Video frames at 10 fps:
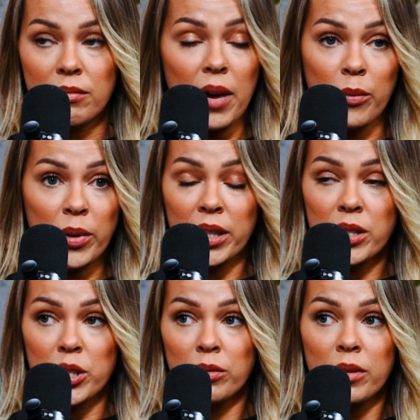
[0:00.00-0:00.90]
I really
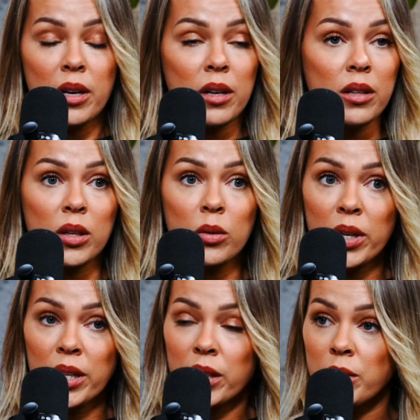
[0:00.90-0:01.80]
do. You
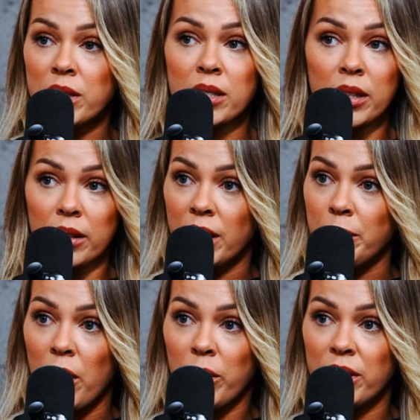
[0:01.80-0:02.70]
want to go sit on a
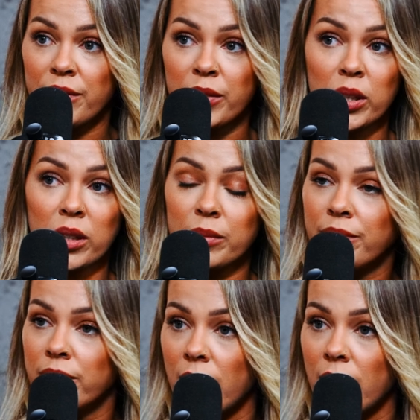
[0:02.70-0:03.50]
mountain for